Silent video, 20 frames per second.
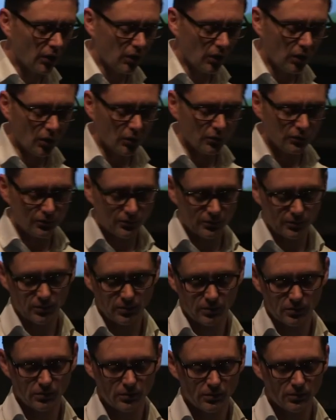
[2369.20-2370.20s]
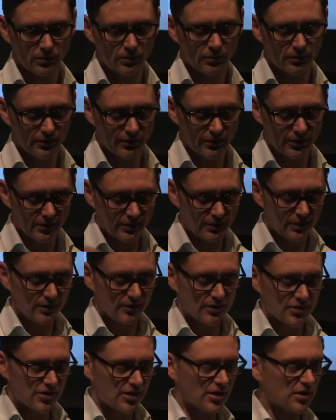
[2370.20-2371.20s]
of
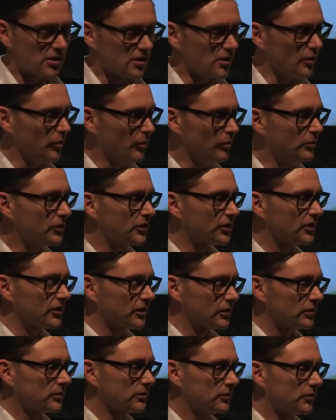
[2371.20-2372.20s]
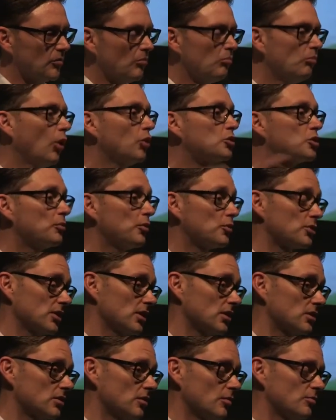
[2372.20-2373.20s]
systems, multiple
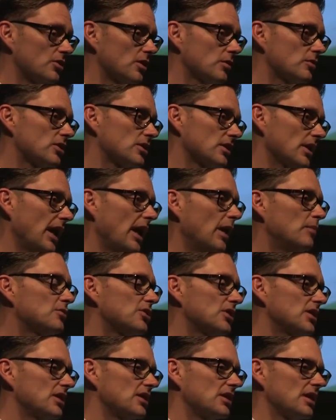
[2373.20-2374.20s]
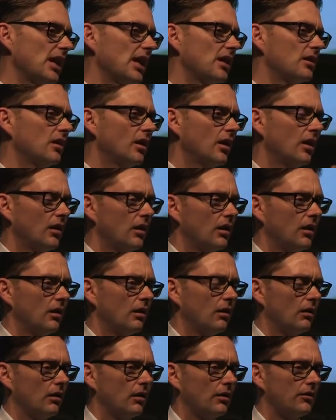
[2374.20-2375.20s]
systems. As MC said,
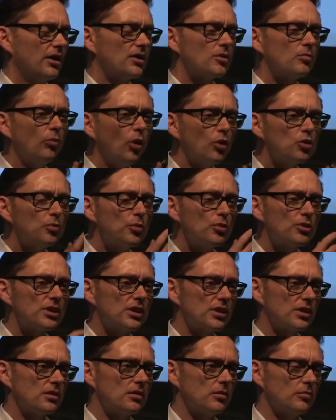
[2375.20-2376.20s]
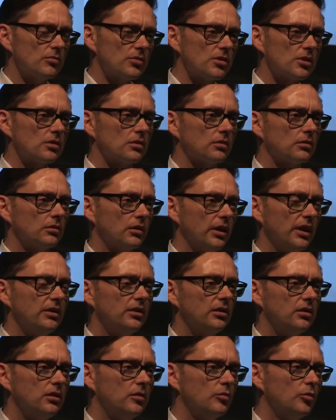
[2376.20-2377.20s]
there's multiple systems in the
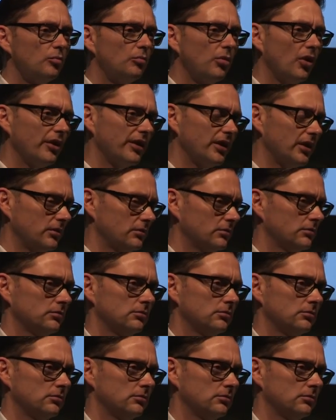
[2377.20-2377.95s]
human body.